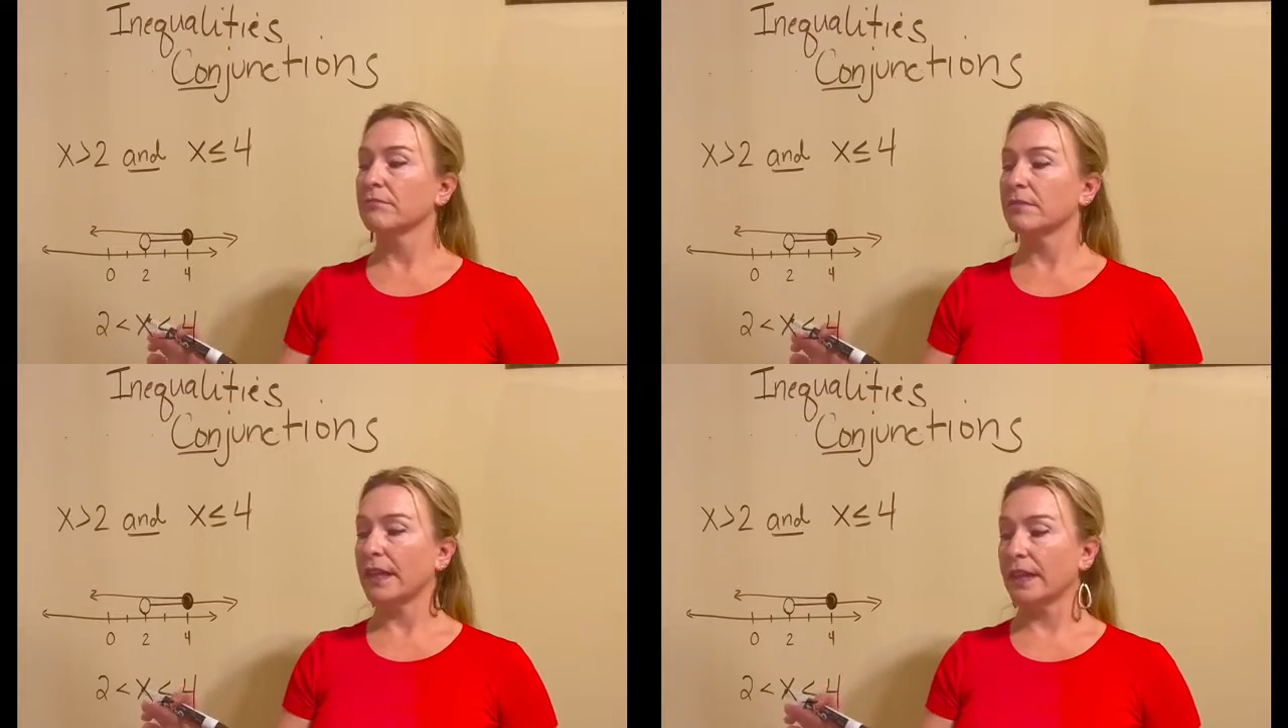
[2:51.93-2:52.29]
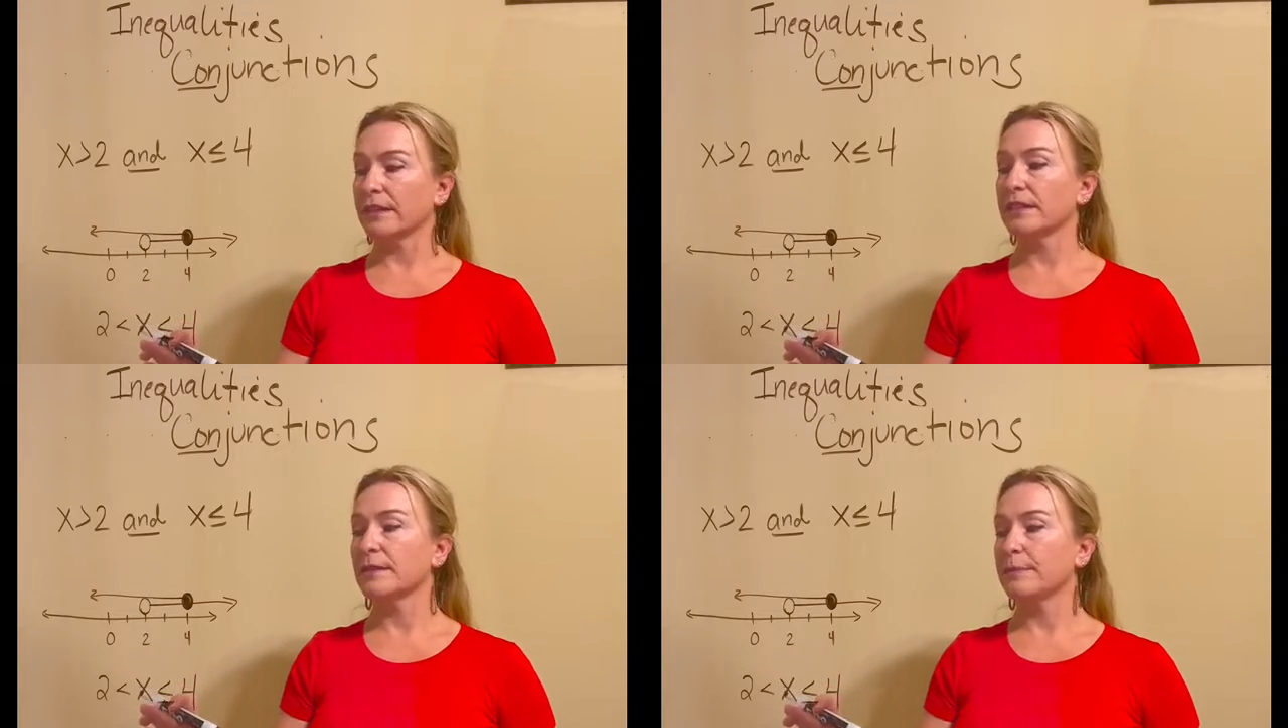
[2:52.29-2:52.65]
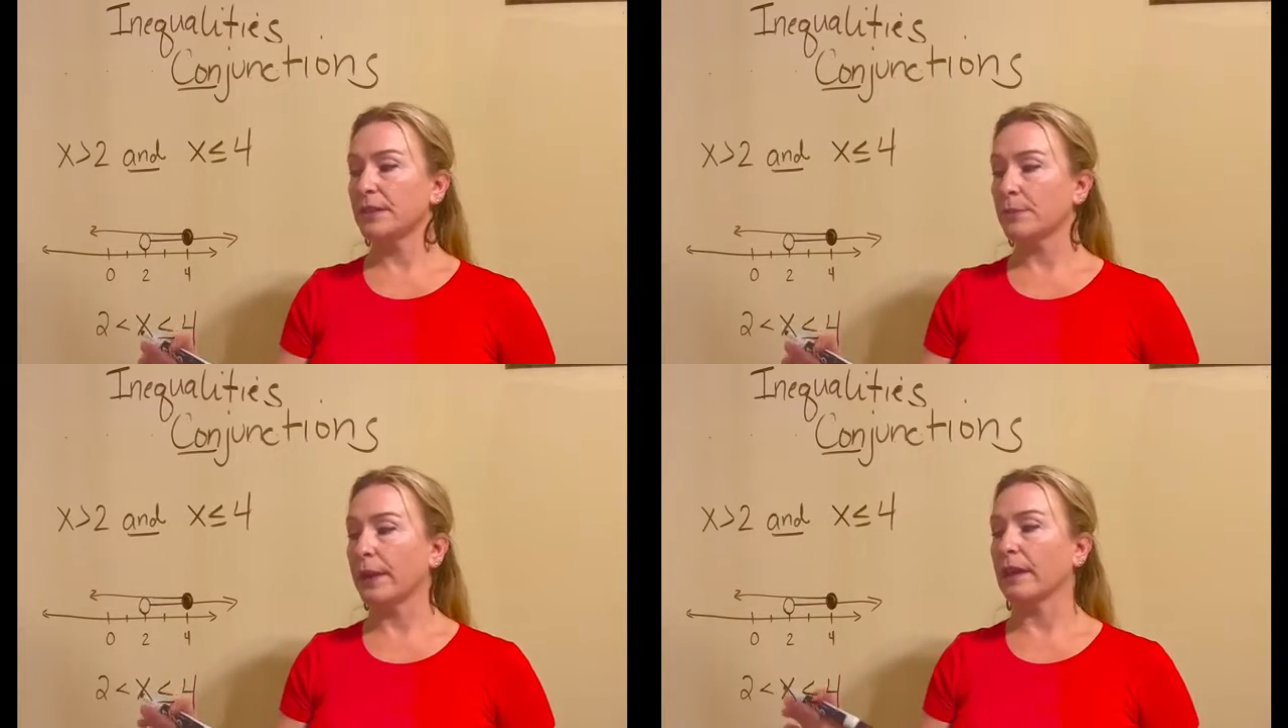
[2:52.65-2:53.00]
x is
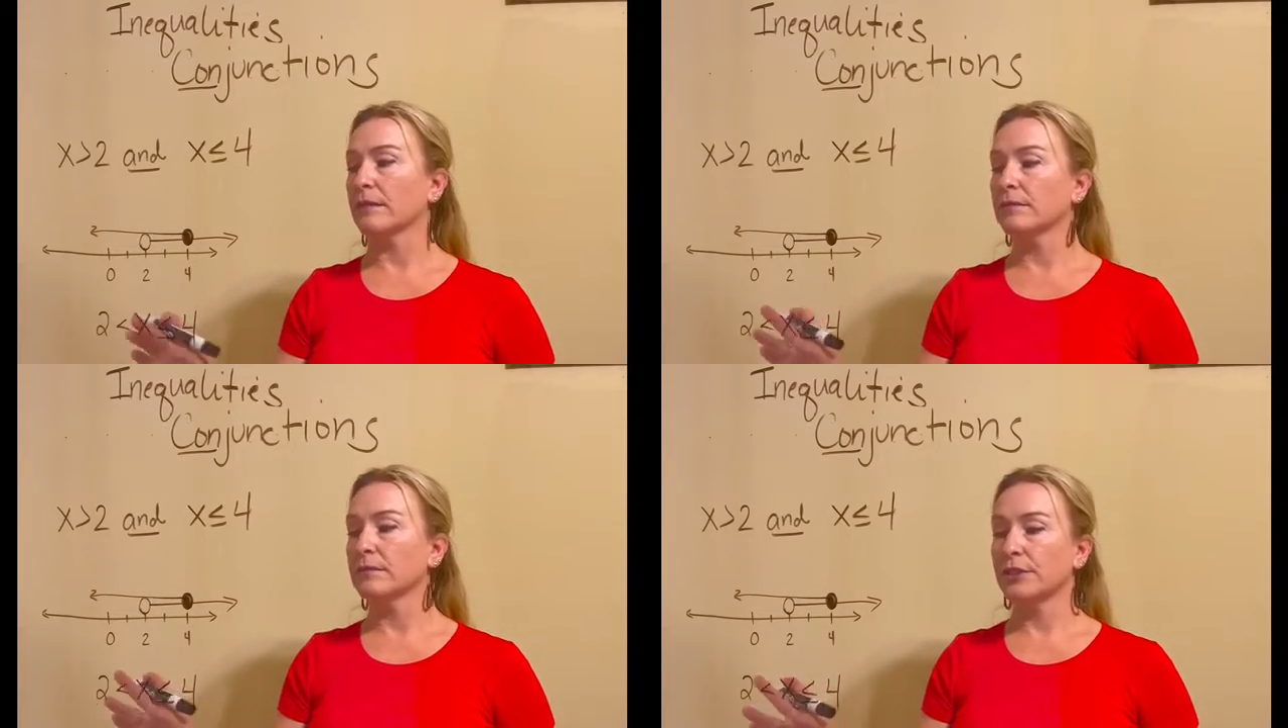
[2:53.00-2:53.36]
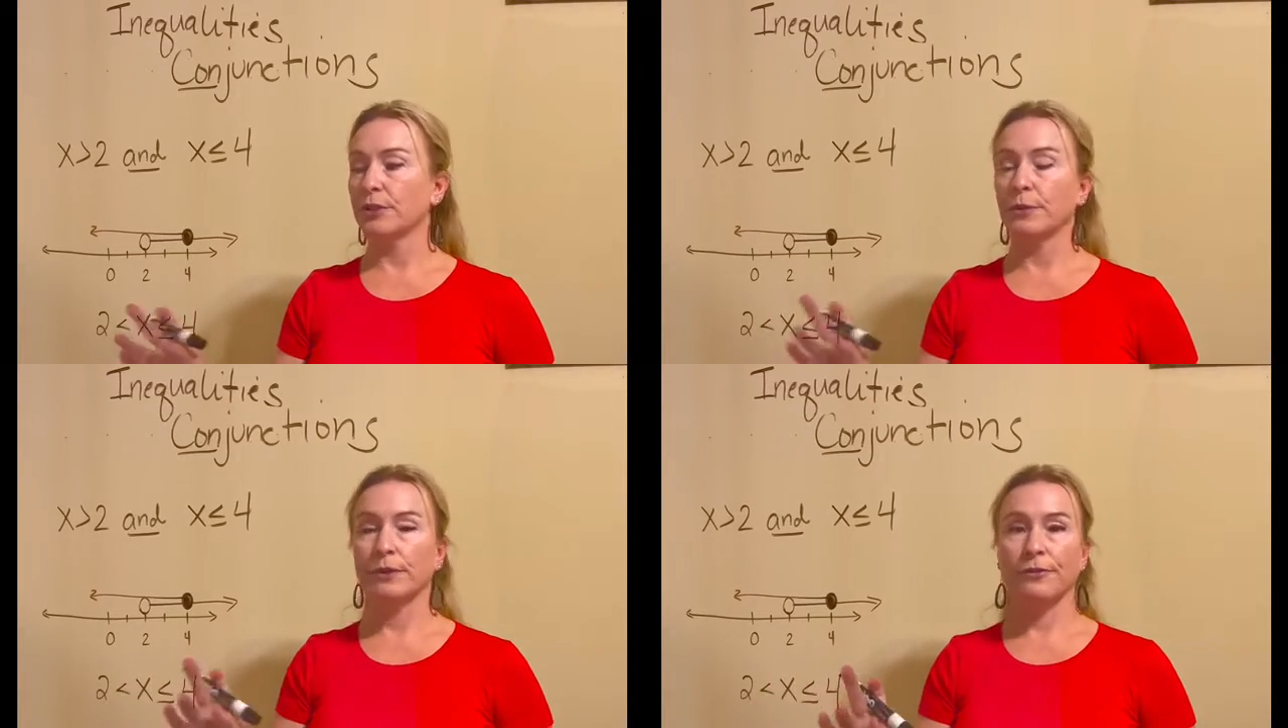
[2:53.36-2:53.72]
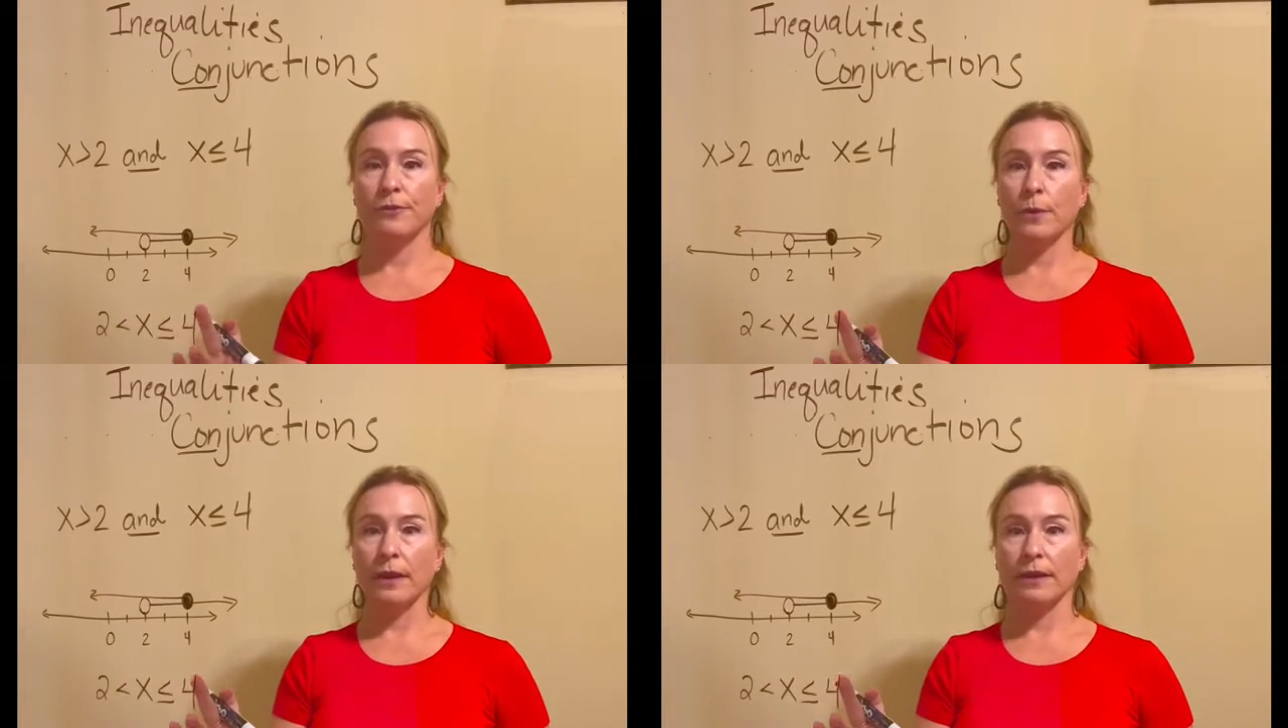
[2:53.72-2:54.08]
between 2 and
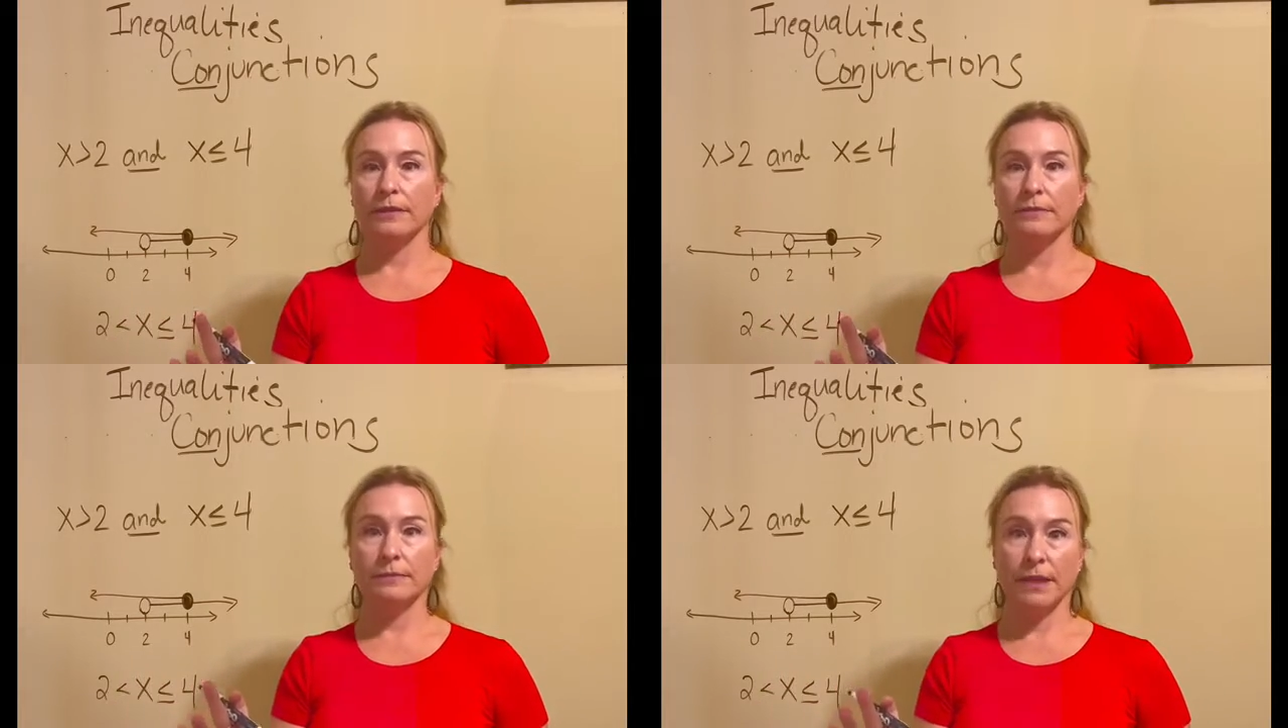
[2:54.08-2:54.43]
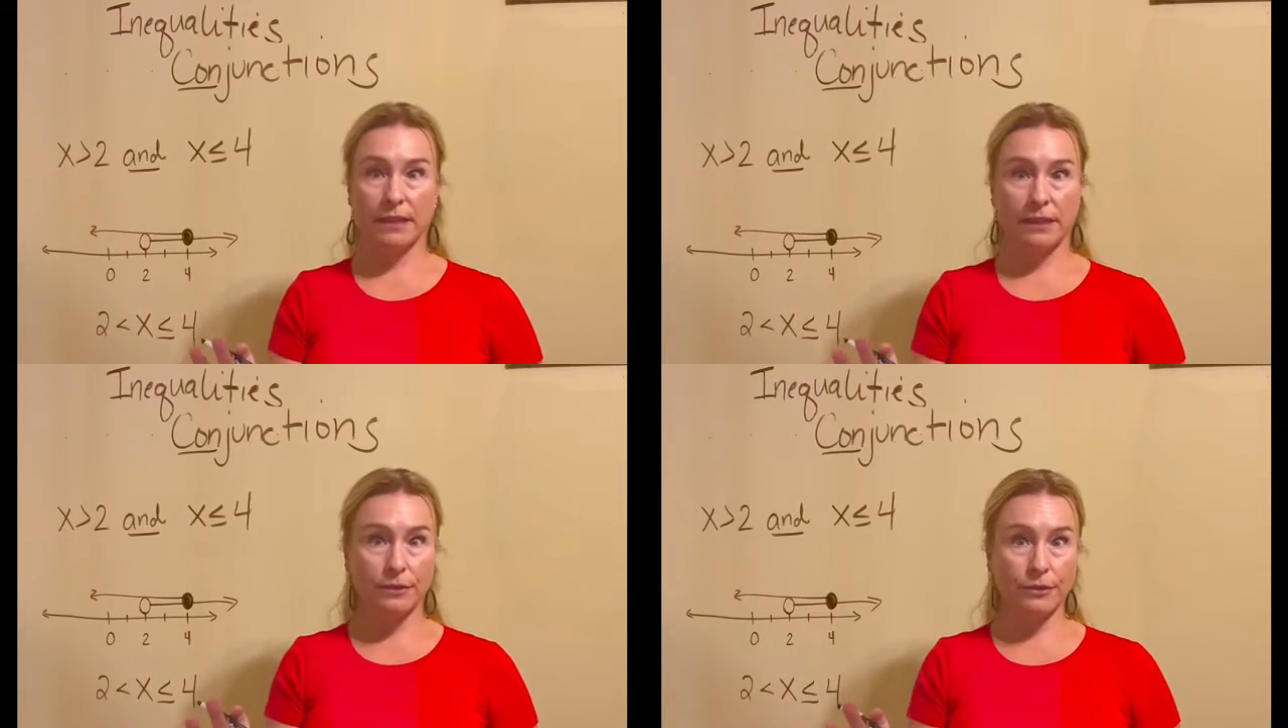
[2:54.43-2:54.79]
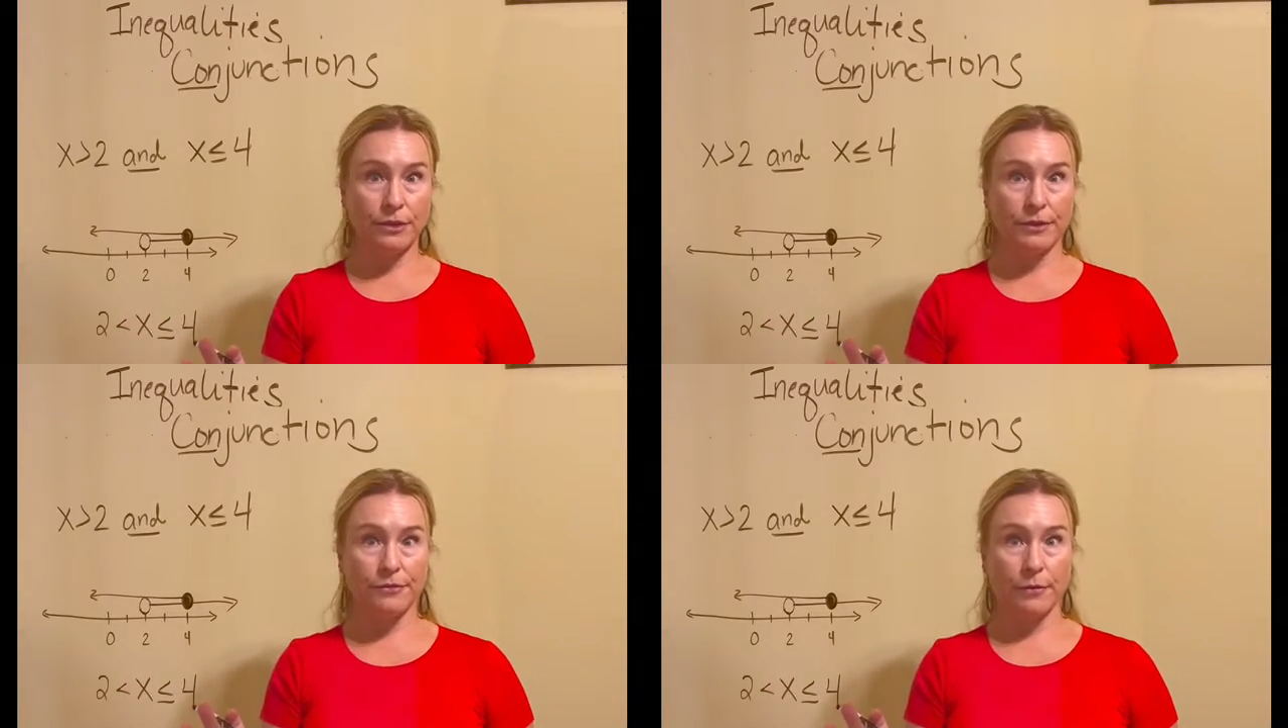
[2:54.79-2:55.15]
4 and
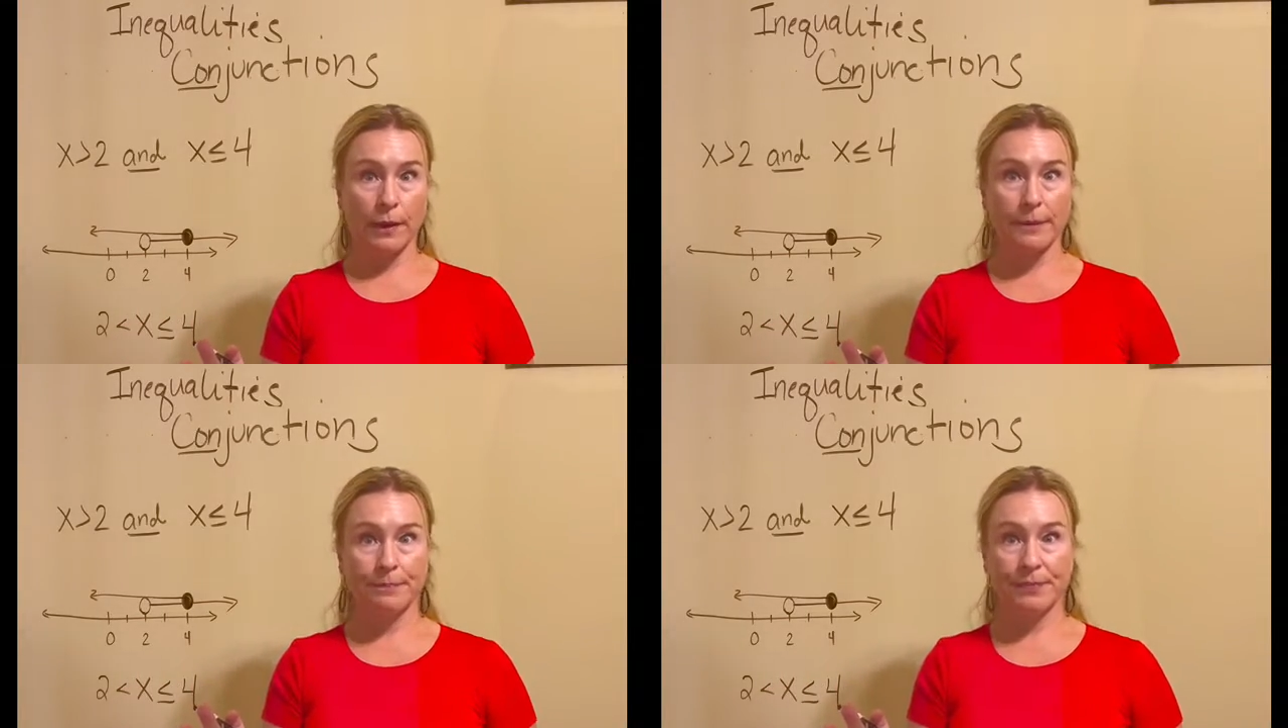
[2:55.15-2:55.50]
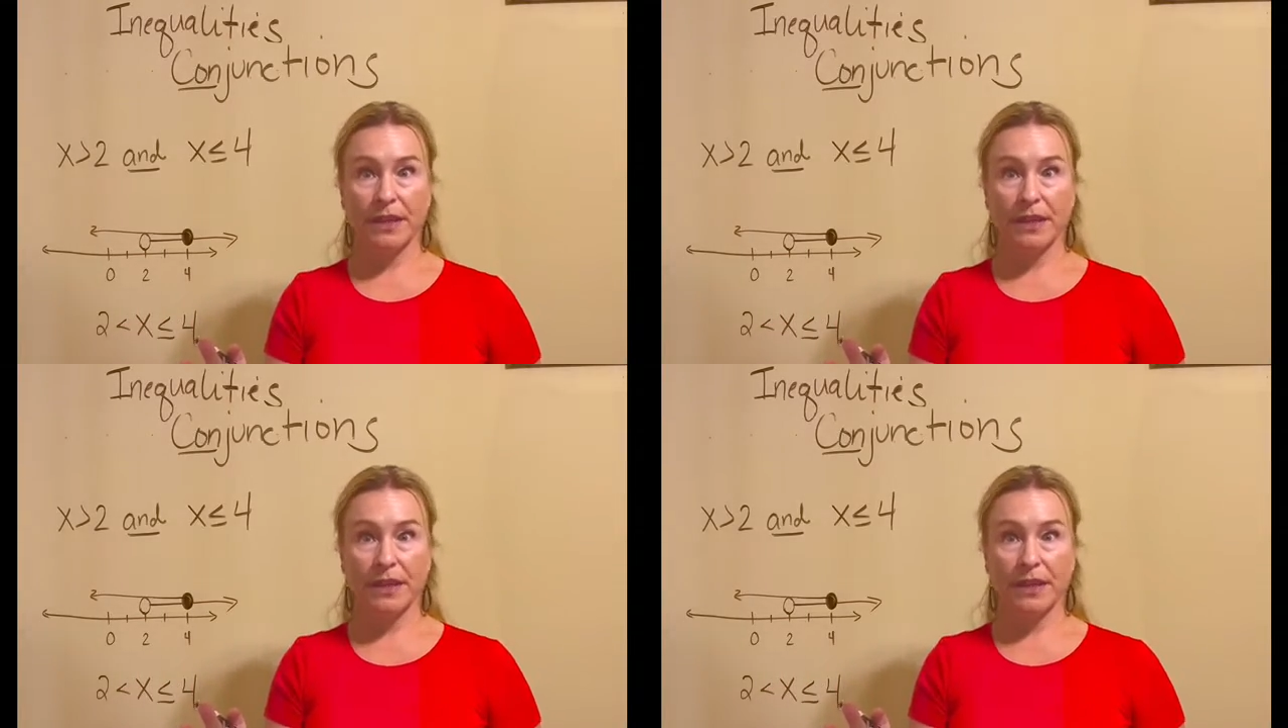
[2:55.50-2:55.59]
including 4.